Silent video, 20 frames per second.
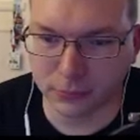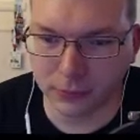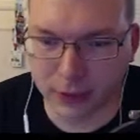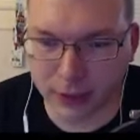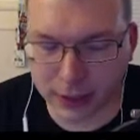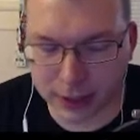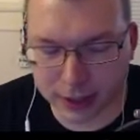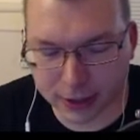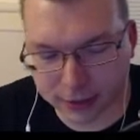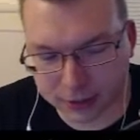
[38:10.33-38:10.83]

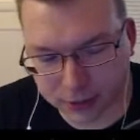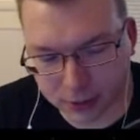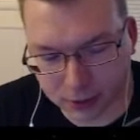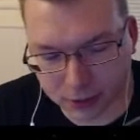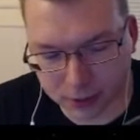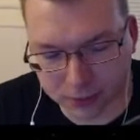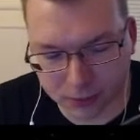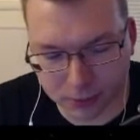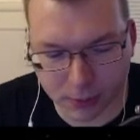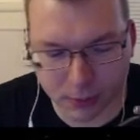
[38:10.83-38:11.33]
Yeah, okay.
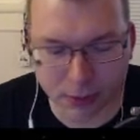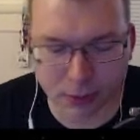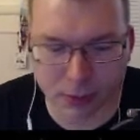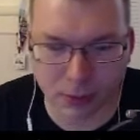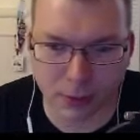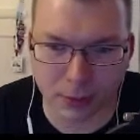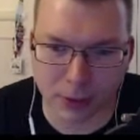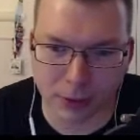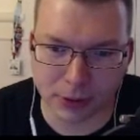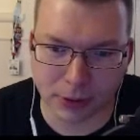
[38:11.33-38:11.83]

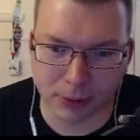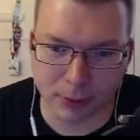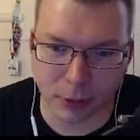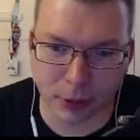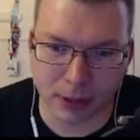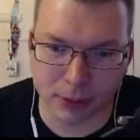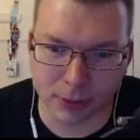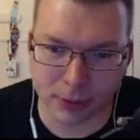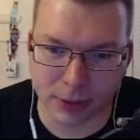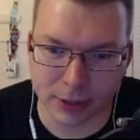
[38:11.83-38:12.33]
Maybe I'll think about
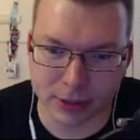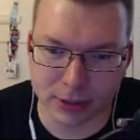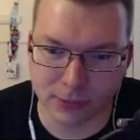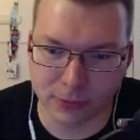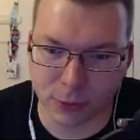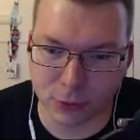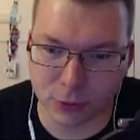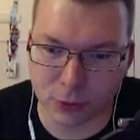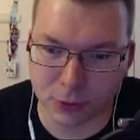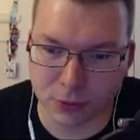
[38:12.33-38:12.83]
adding mods in the
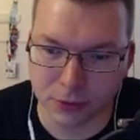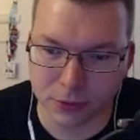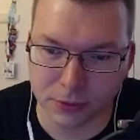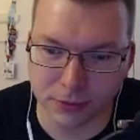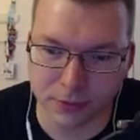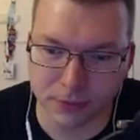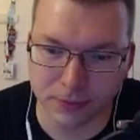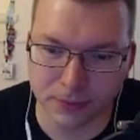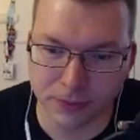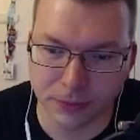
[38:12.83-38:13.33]
future.
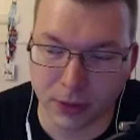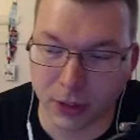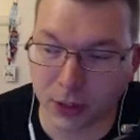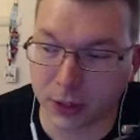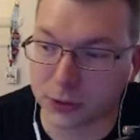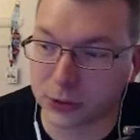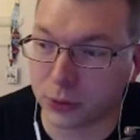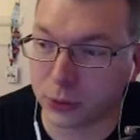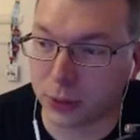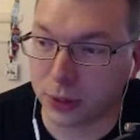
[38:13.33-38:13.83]

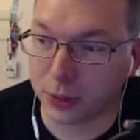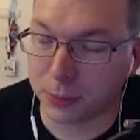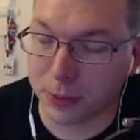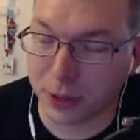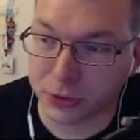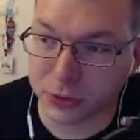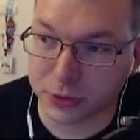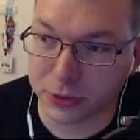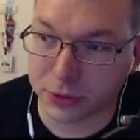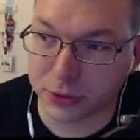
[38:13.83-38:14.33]
Also,
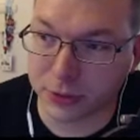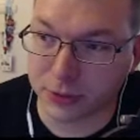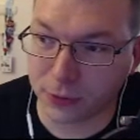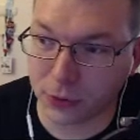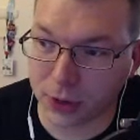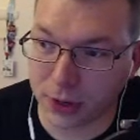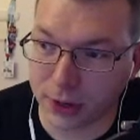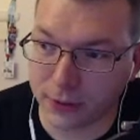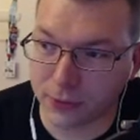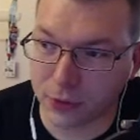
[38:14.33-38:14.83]
patrons, if you
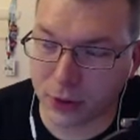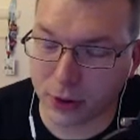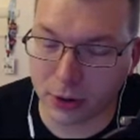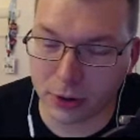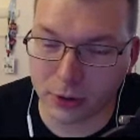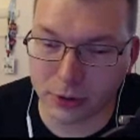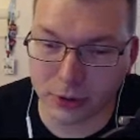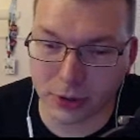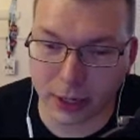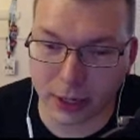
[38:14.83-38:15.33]
haven't
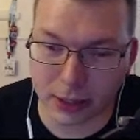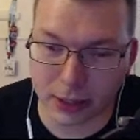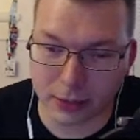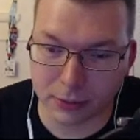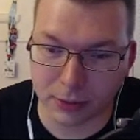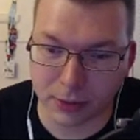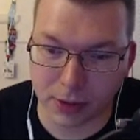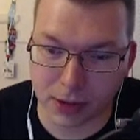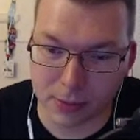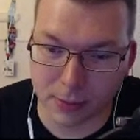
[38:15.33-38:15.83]
already
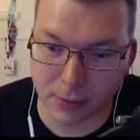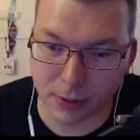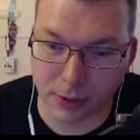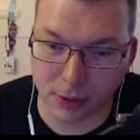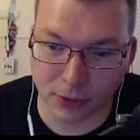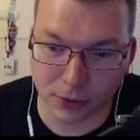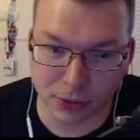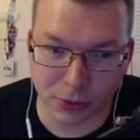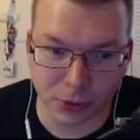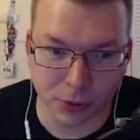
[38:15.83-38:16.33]
gotten the email
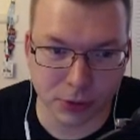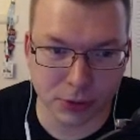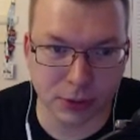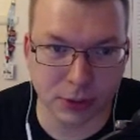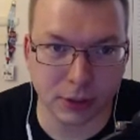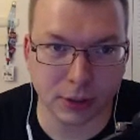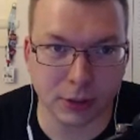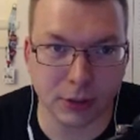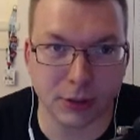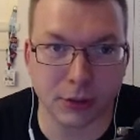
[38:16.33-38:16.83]
or noticed
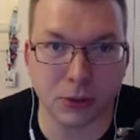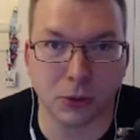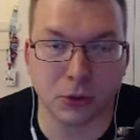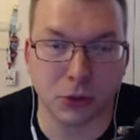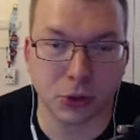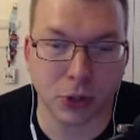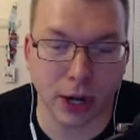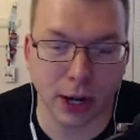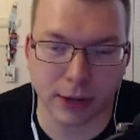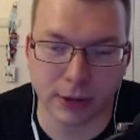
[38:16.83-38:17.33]
in Discord
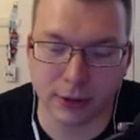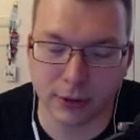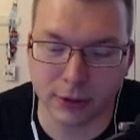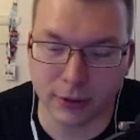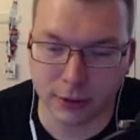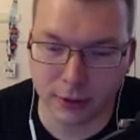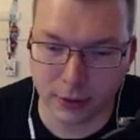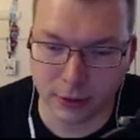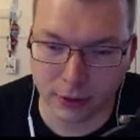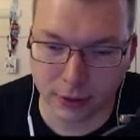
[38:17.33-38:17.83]
chat,
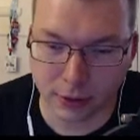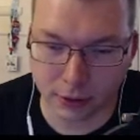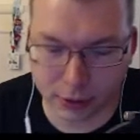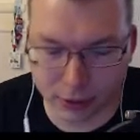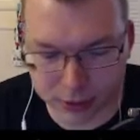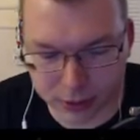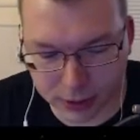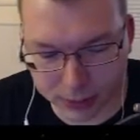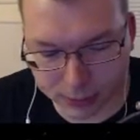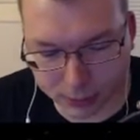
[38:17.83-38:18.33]
there
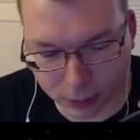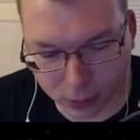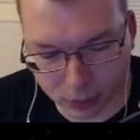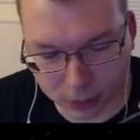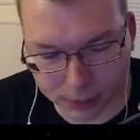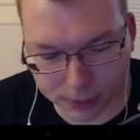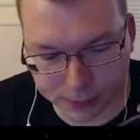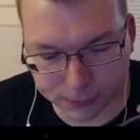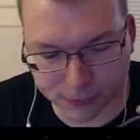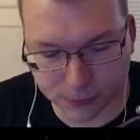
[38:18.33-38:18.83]
is a poll
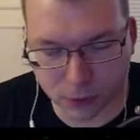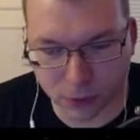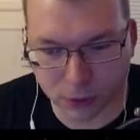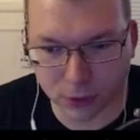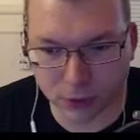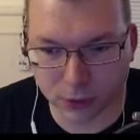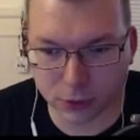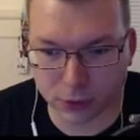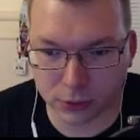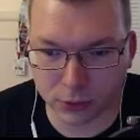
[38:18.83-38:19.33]
up
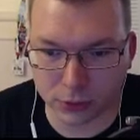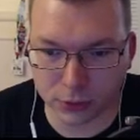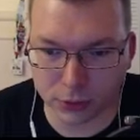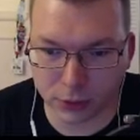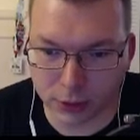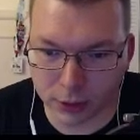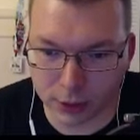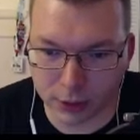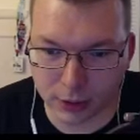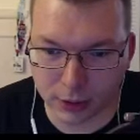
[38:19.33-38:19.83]
for
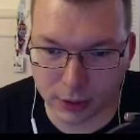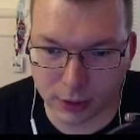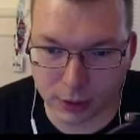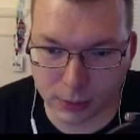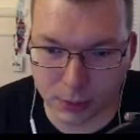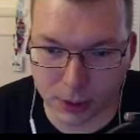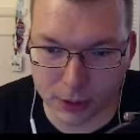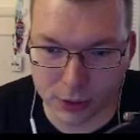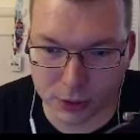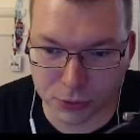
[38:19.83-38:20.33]
the
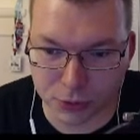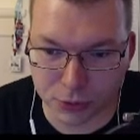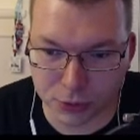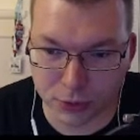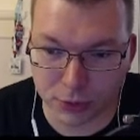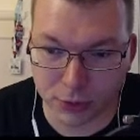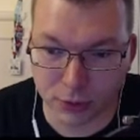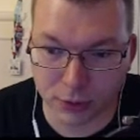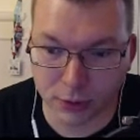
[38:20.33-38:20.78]
patron